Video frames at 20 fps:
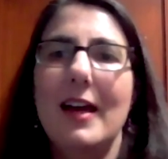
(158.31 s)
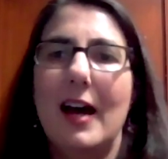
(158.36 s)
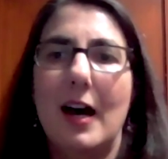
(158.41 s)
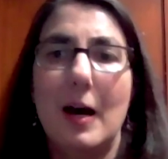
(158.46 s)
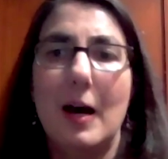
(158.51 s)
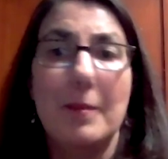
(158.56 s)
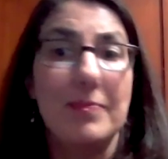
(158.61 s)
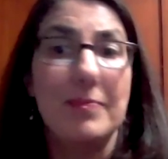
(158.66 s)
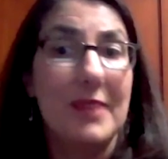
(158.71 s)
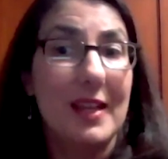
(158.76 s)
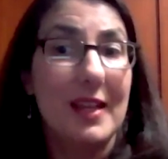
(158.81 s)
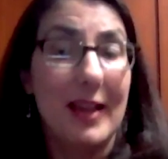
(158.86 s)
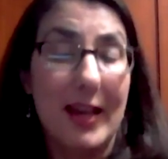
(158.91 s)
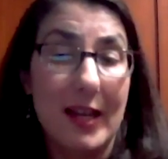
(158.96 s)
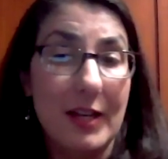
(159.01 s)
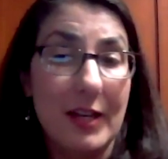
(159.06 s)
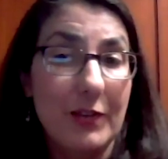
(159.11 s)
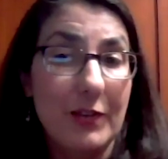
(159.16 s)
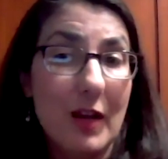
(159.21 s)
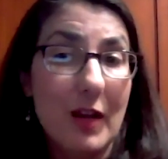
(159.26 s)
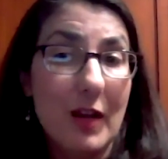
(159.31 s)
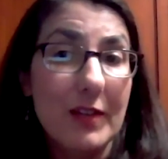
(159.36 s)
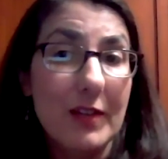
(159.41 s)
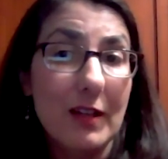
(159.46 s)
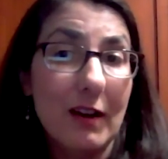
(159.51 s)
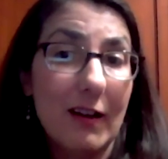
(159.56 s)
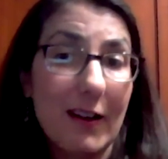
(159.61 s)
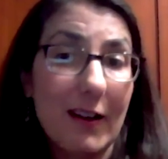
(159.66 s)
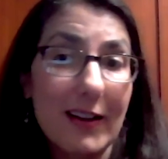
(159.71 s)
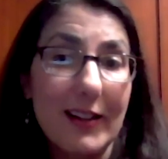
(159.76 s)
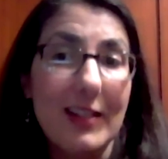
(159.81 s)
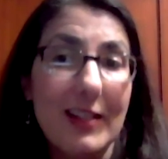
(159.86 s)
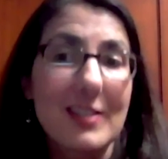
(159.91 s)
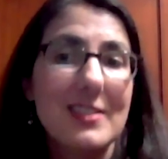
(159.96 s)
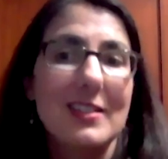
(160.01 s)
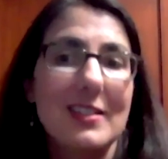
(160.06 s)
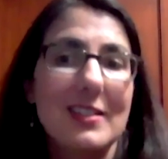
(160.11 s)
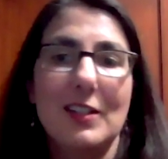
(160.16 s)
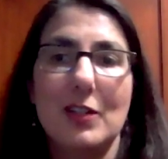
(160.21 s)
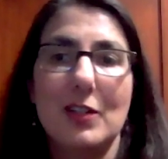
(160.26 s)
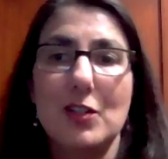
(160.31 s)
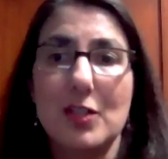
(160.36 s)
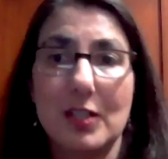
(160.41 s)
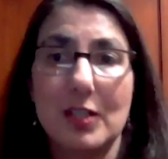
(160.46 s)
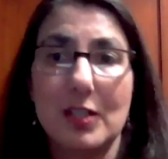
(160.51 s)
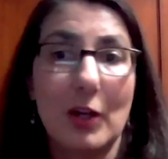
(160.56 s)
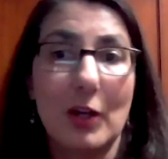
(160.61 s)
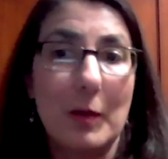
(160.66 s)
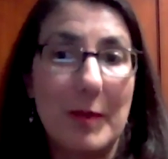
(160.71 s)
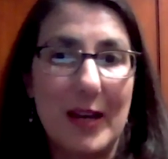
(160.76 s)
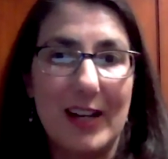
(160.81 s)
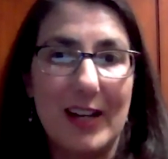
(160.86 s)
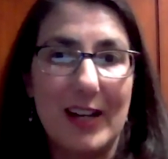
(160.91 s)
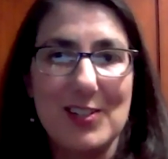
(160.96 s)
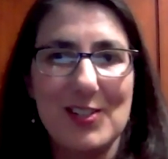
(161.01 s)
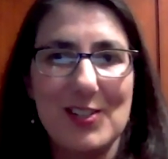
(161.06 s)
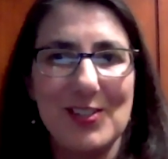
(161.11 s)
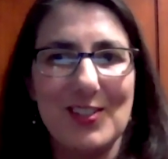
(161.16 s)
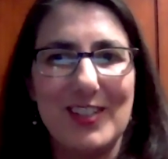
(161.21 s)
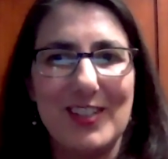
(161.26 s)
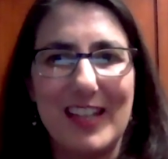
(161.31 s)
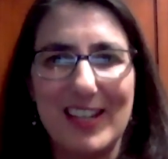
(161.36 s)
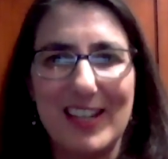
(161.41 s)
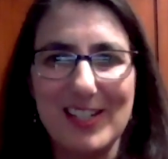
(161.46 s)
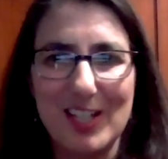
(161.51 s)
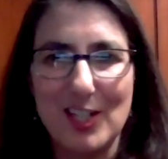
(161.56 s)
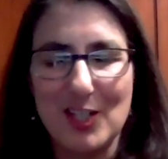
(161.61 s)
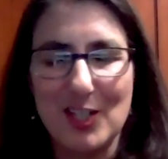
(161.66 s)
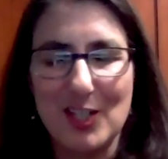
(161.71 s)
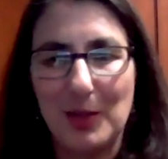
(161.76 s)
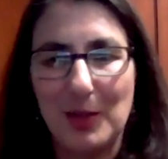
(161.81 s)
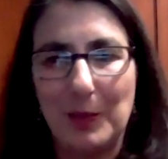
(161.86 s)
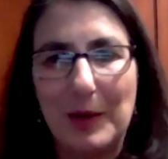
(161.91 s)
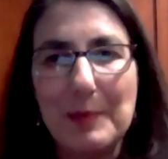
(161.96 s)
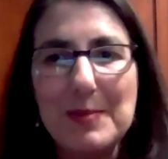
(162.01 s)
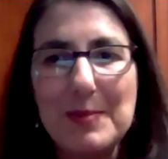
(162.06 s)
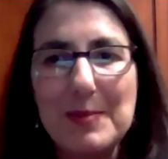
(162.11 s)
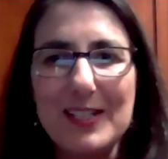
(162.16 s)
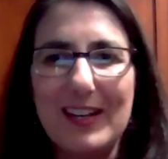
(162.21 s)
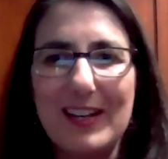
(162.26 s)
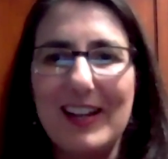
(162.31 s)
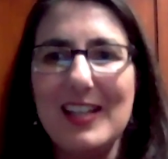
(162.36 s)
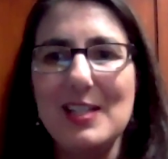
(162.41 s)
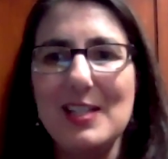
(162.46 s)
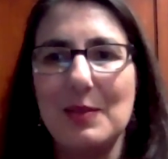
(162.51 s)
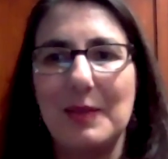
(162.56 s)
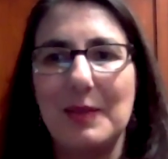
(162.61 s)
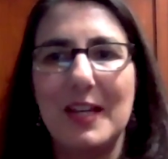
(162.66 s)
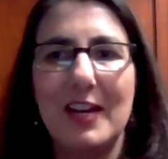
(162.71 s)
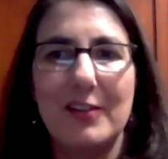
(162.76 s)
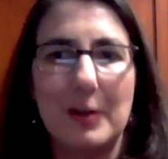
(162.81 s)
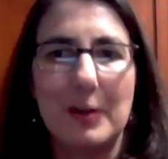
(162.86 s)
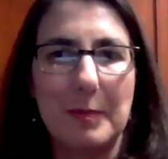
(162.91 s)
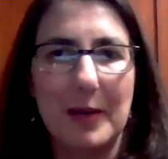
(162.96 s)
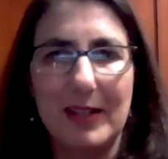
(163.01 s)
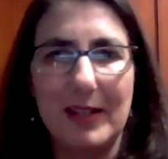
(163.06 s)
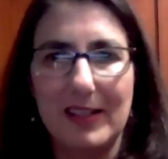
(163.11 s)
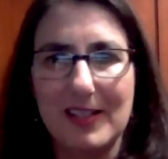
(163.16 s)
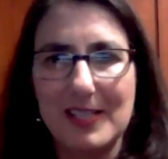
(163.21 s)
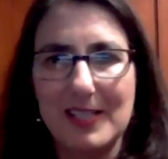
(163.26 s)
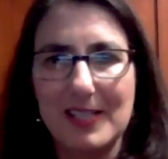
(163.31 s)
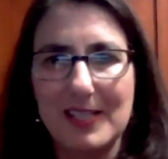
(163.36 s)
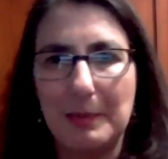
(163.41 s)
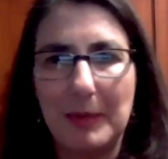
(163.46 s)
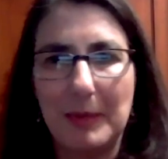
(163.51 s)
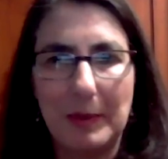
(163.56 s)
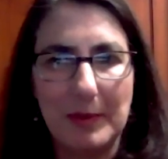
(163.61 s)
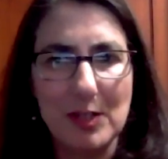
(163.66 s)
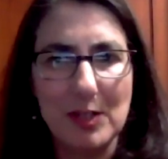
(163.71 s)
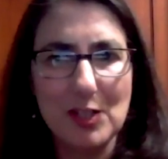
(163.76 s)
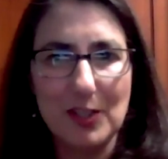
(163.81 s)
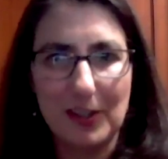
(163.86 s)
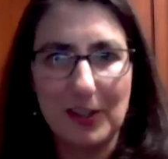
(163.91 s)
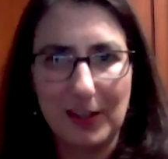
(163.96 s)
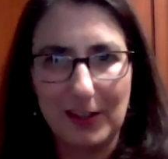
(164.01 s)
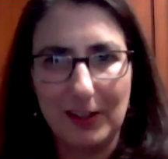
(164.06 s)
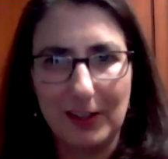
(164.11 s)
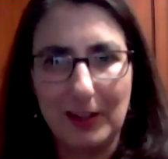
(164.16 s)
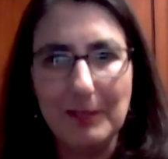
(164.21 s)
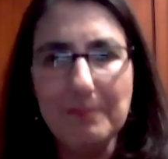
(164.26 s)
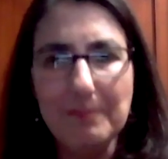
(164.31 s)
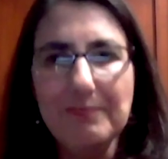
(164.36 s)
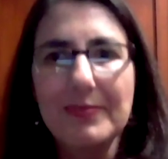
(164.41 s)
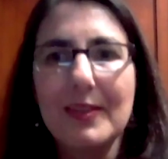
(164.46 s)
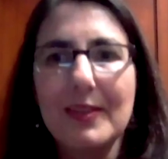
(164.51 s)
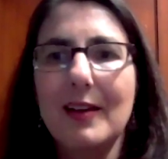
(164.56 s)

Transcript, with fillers: Um, and if you haven't caught it, you should go back to the ASHG website. We have our policy published there.